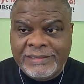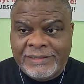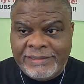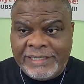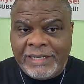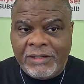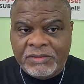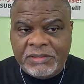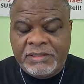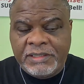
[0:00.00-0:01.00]

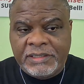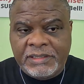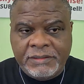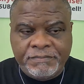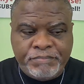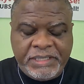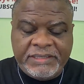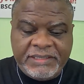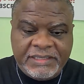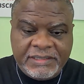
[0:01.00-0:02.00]
Now the
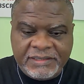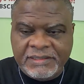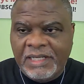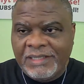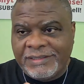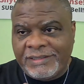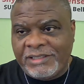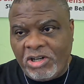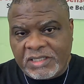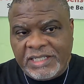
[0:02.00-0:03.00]
pundits the
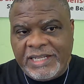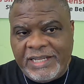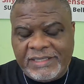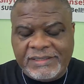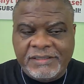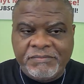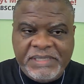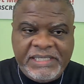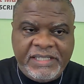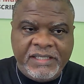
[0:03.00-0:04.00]
talking heads, the
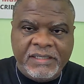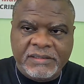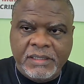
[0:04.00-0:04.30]
media,